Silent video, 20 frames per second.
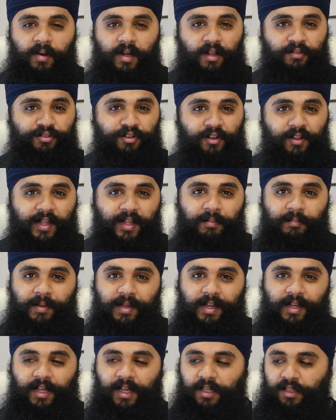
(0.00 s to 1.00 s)
But if you're like
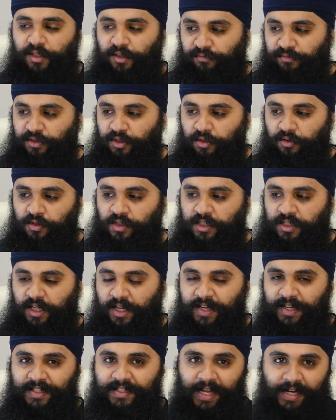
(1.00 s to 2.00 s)
me and you've used
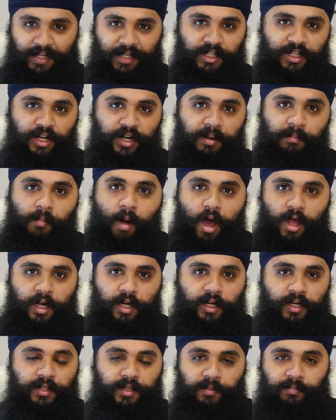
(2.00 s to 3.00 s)
a secondary
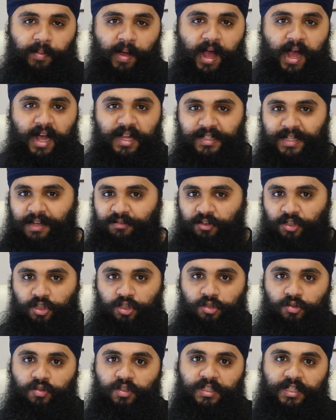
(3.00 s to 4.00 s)
monitor in the past, having
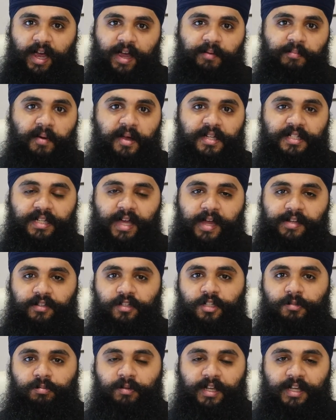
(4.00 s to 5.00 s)
two side-by-side
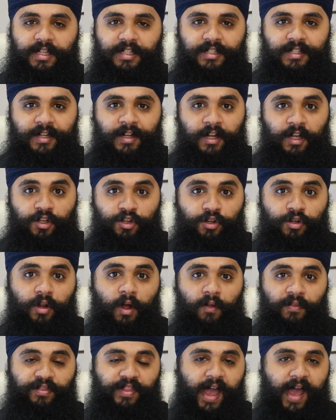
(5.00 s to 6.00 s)
displays, you
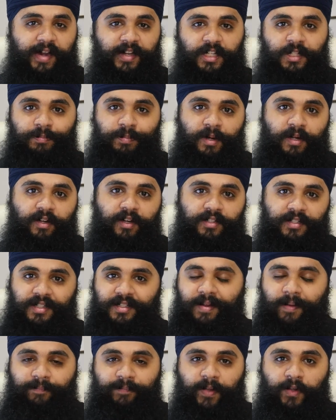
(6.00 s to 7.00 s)
know that experience is
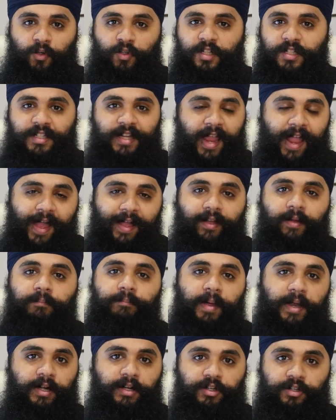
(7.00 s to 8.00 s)
something you just can't
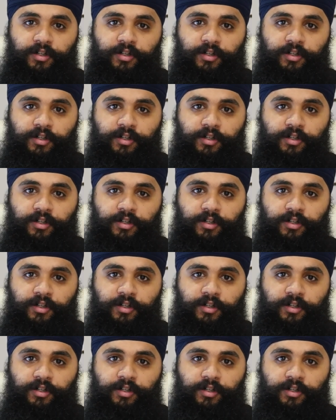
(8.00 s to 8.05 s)
compare